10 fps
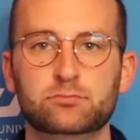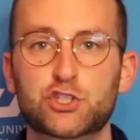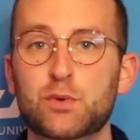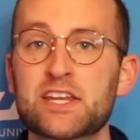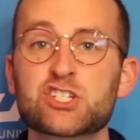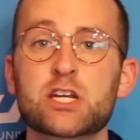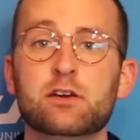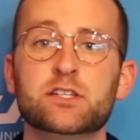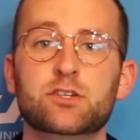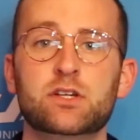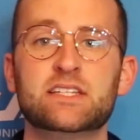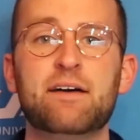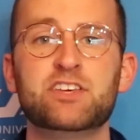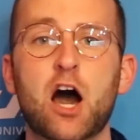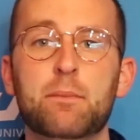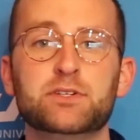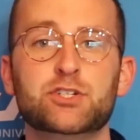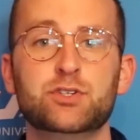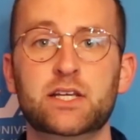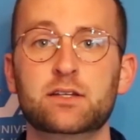Do engineering students have the
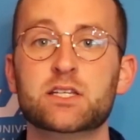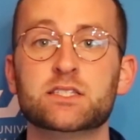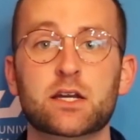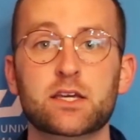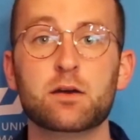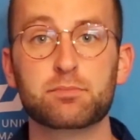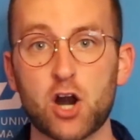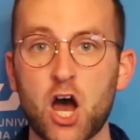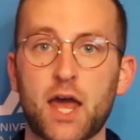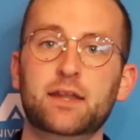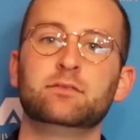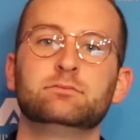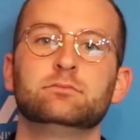opportunity to study abroad?